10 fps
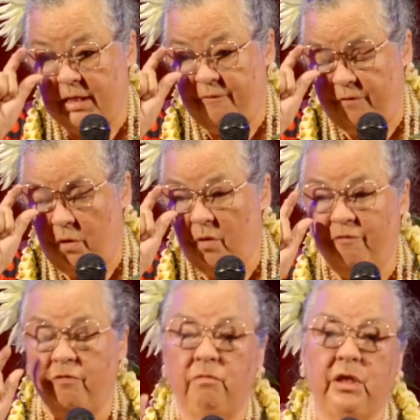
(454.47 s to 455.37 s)
If you are
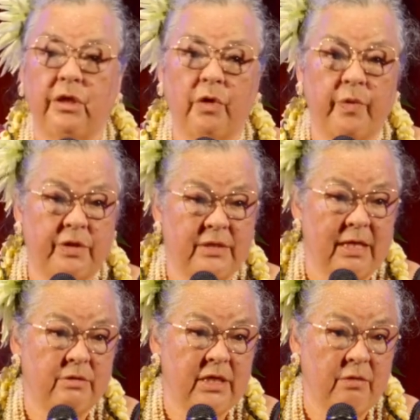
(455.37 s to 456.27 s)
familiar with
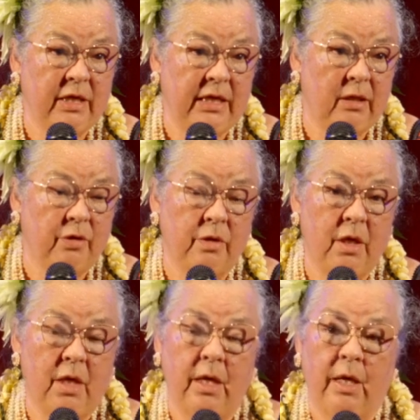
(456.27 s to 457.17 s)
downtown Hilo,
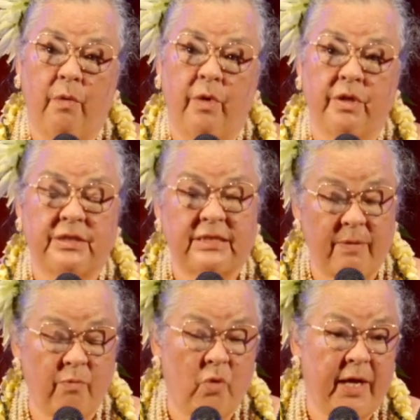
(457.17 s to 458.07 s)
where
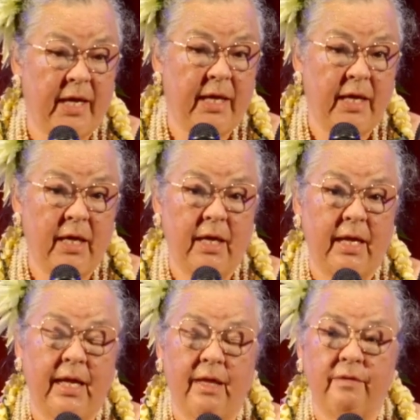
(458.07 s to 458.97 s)
Subway
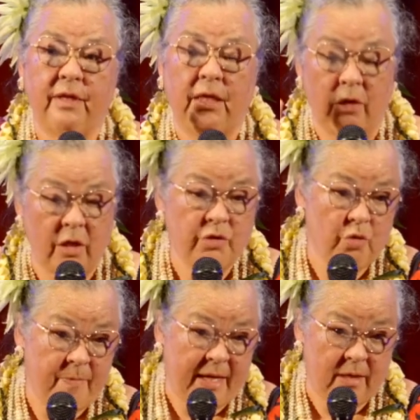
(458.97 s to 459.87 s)
and the
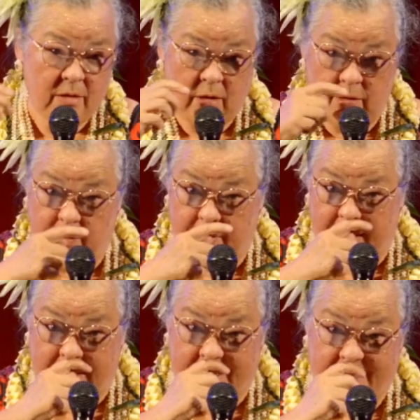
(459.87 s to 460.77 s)
laundromat are
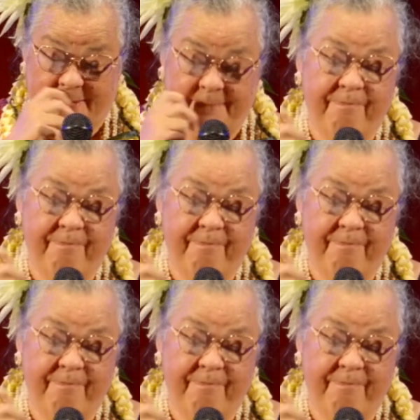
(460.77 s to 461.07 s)
located,